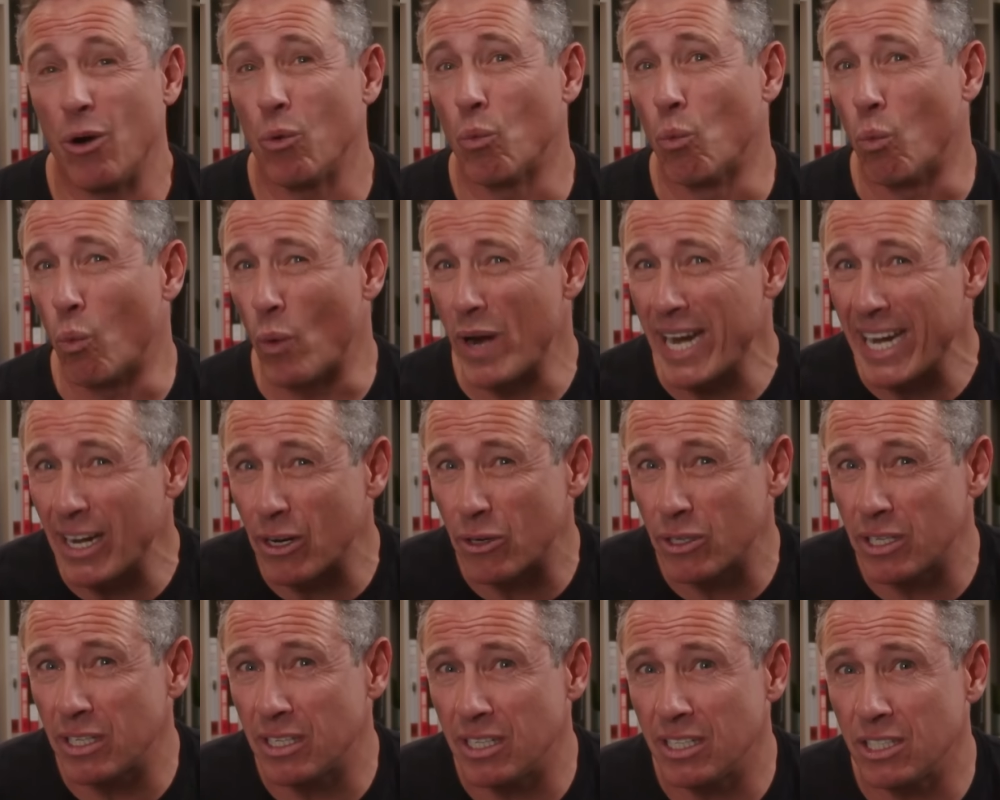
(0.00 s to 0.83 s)

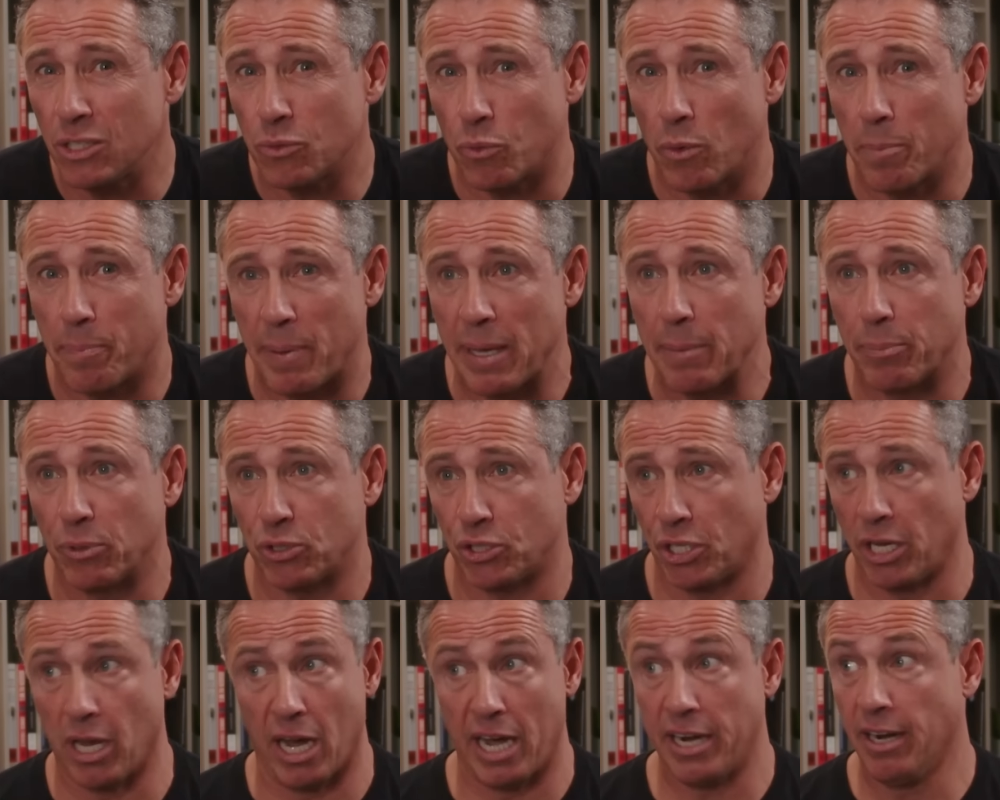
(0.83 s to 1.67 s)
weird it is when people
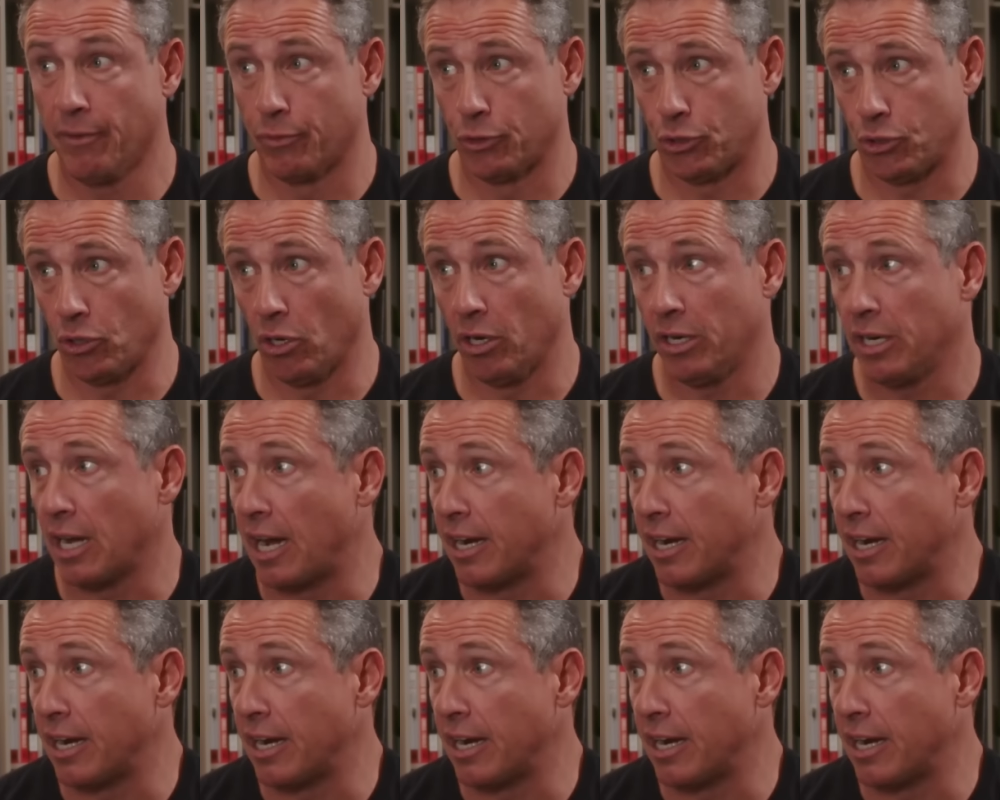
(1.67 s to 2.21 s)
say, I never saw it.